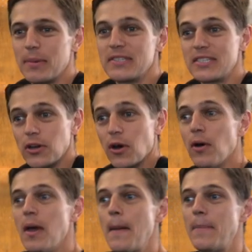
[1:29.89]
but
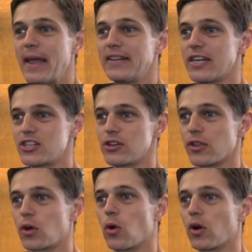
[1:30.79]
still pay attention to the
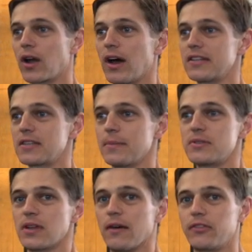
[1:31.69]
core
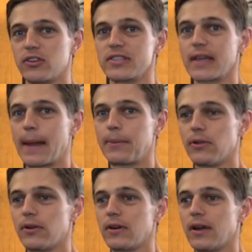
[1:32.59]
concepts of your
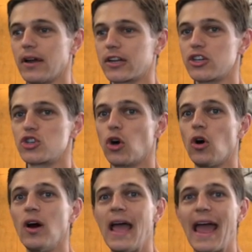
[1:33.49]
scapular control